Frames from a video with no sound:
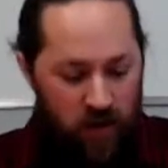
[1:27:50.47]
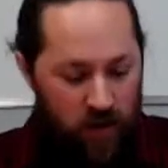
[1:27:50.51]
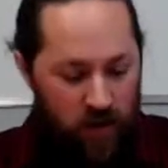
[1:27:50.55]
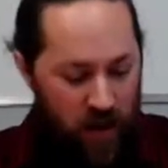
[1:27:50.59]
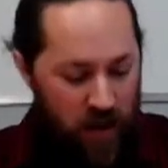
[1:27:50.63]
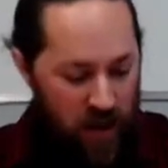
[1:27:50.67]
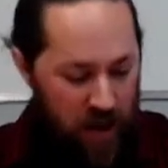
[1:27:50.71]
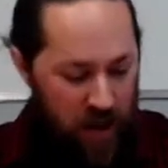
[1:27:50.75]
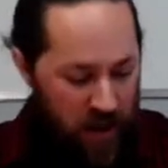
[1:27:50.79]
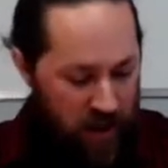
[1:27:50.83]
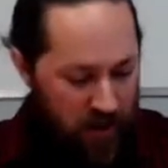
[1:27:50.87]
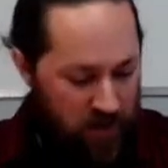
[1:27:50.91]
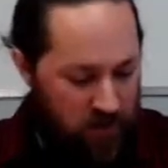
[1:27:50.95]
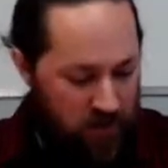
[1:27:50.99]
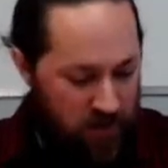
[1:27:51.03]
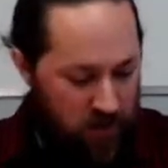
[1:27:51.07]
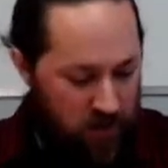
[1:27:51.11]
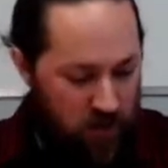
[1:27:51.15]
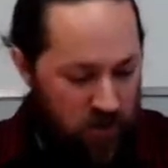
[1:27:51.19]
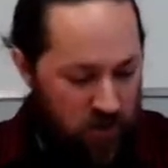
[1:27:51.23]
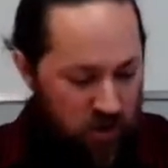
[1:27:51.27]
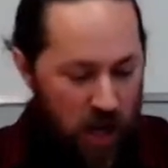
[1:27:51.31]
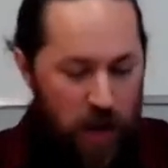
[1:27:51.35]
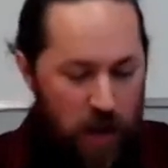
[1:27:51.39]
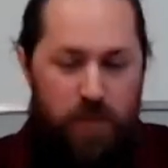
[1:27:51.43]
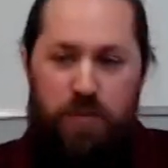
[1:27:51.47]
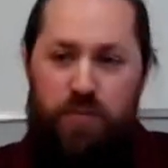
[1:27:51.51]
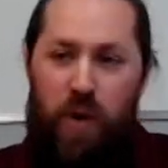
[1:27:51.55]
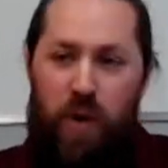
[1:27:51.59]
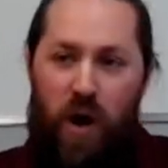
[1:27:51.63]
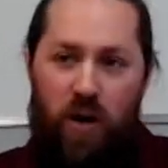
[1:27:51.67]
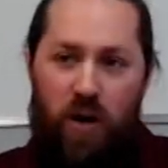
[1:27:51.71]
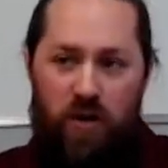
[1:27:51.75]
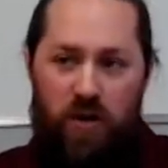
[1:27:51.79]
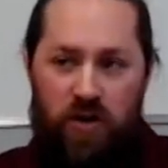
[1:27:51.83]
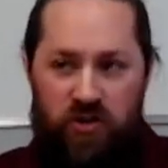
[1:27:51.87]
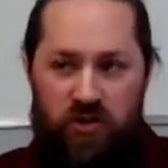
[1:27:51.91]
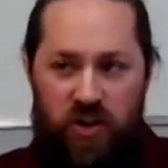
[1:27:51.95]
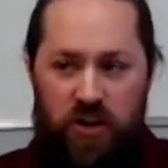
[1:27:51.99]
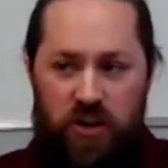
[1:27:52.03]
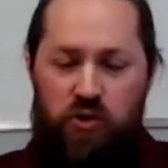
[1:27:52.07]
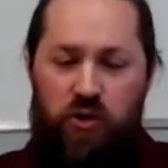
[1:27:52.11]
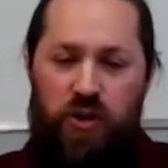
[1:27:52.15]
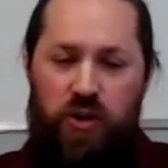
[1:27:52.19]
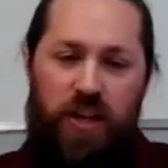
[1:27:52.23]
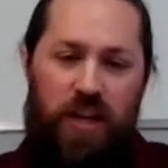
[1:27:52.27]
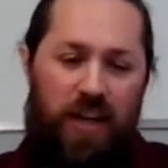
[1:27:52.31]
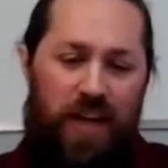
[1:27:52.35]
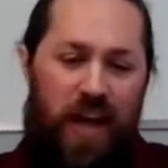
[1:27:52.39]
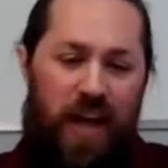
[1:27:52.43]
and uh, James Barr
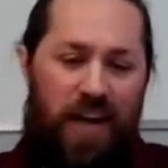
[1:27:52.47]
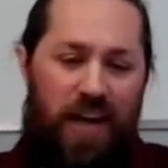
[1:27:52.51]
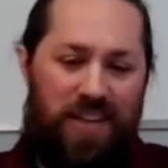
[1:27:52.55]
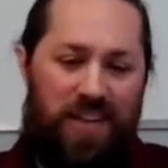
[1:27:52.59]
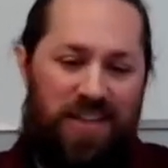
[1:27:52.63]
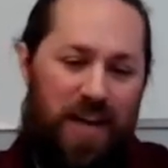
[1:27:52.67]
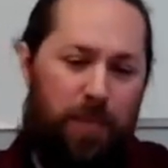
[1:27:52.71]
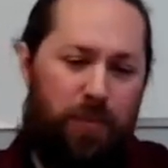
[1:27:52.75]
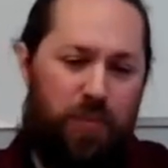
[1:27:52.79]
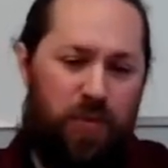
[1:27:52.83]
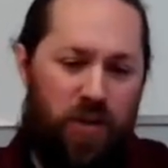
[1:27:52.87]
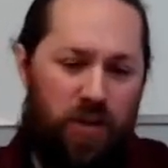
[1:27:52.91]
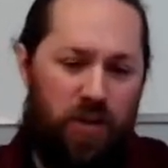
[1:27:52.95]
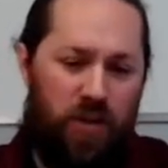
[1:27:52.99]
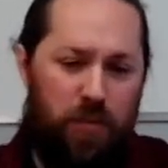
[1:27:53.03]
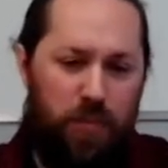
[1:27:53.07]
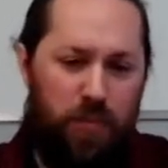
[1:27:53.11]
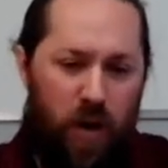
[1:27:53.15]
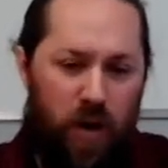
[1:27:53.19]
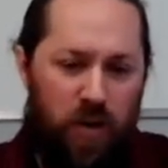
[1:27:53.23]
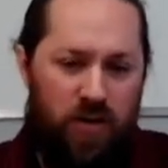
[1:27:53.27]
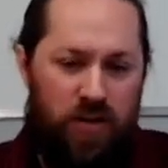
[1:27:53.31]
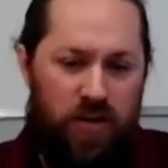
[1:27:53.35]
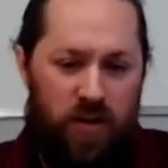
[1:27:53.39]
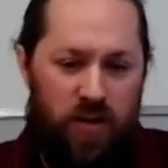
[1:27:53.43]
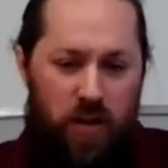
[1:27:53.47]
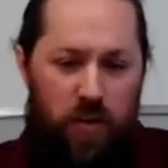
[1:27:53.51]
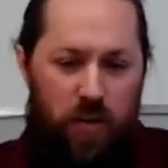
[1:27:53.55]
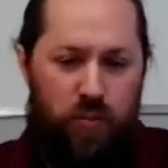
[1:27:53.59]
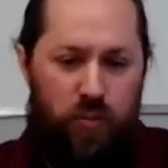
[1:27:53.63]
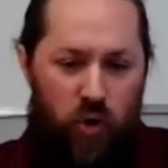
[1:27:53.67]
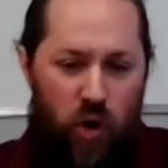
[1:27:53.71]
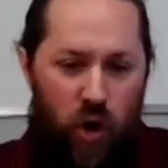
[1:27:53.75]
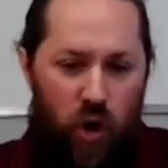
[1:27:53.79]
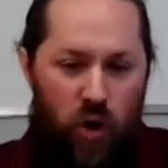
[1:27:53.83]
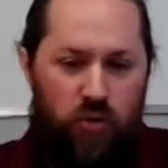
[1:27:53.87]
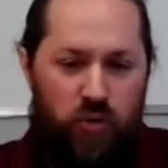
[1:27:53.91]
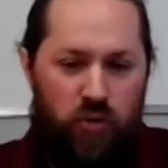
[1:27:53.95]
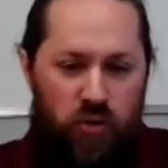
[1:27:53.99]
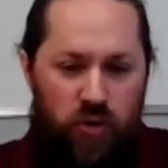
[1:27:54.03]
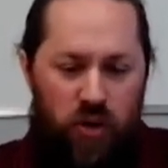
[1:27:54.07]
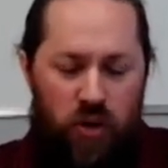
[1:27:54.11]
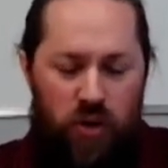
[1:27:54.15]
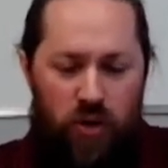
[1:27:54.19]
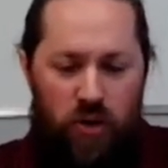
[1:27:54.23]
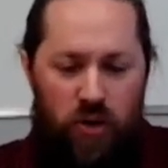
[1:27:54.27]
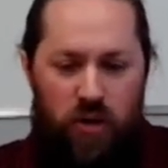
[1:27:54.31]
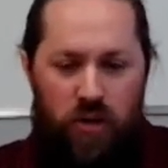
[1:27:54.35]
essentially accepted the Barthian approach